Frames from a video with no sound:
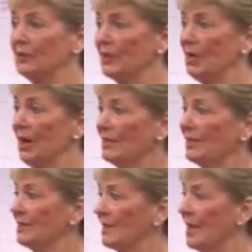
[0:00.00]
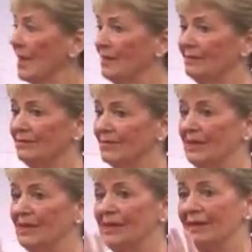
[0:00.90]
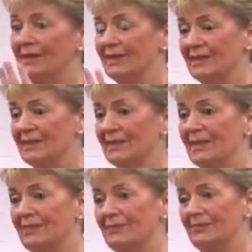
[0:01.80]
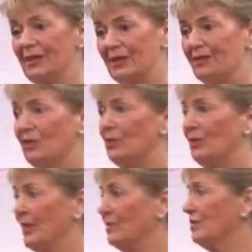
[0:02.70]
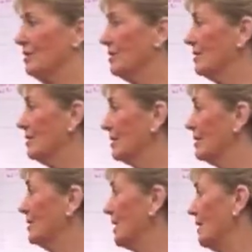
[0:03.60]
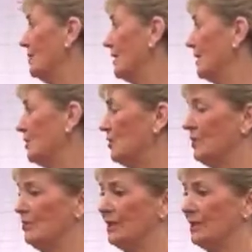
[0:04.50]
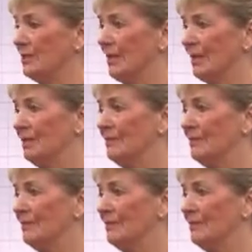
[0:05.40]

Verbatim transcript: because of this very courageous statement that you've been willing to make.